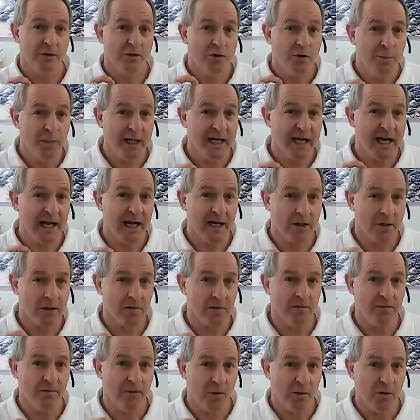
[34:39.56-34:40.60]
to
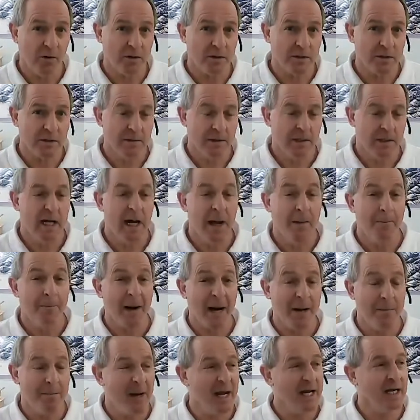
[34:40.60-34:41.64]
mechanical force
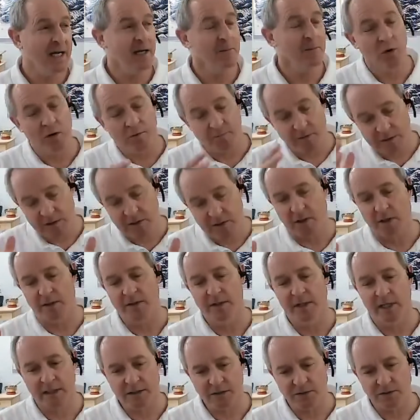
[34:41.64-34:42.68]
by making more what's called
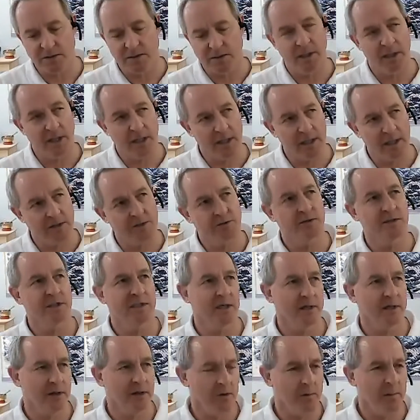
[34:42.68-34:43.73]
the
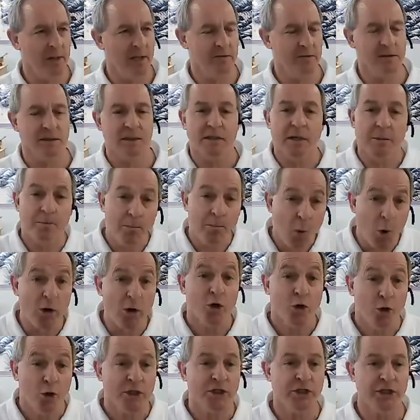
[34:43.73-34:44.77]
extracellular matrix,
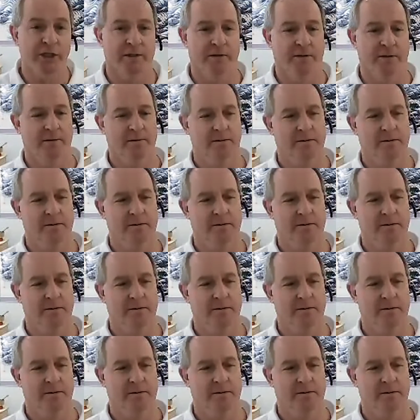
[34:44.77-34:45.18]
more cushion,